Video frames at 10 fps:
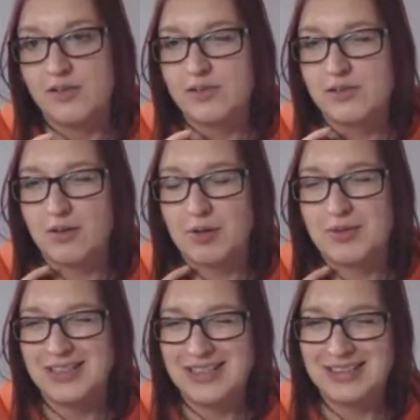So I would
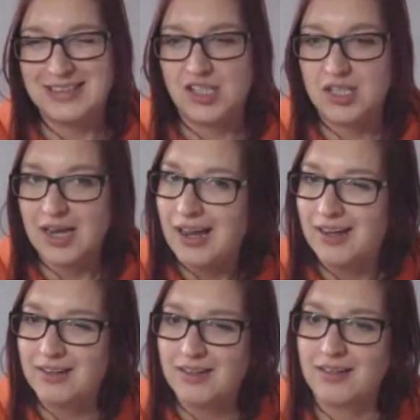need to check
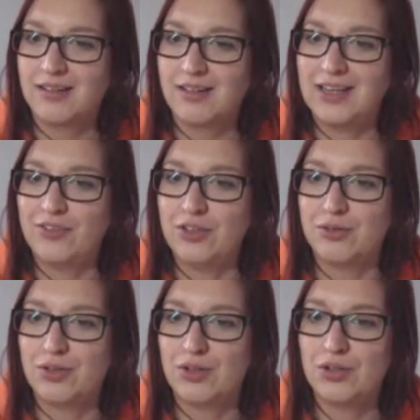if you
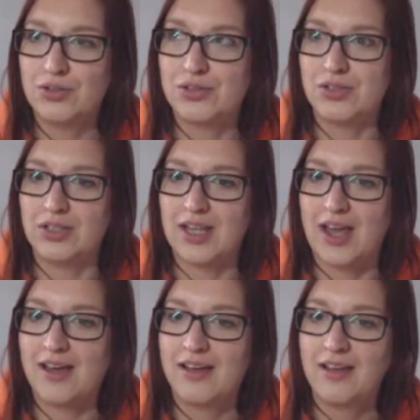could do
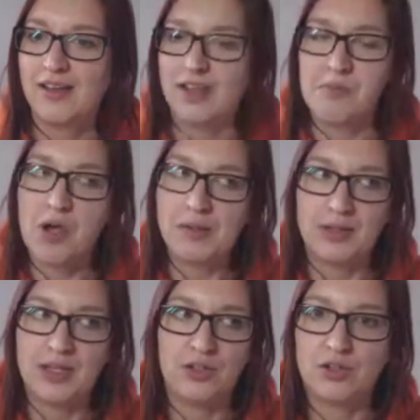that. It might be
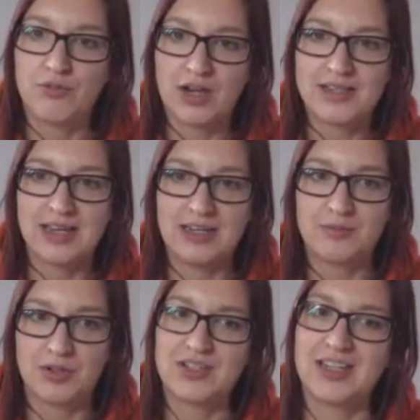that oh. you could write to H M
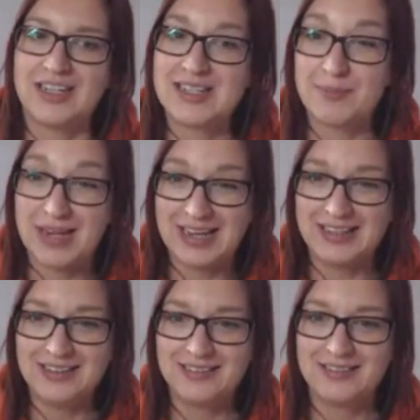R C and explain.